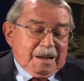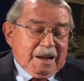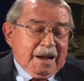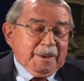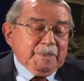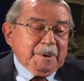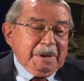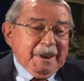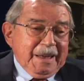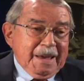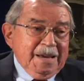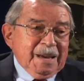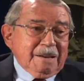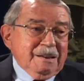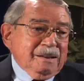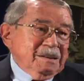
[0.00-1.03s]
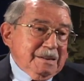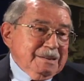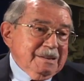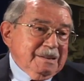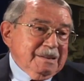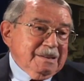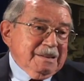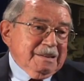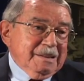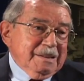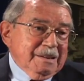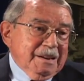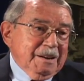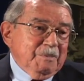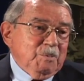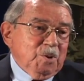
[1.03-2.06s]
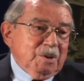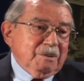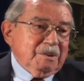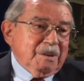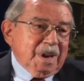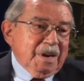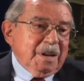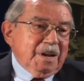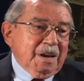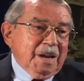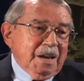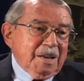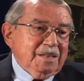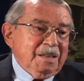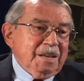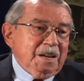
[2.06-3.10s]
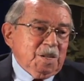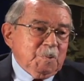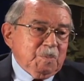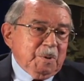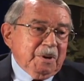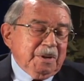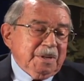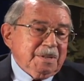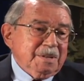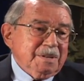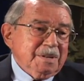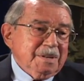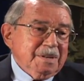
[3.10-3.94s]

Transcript: I'm glad. I'm real glad I had the experience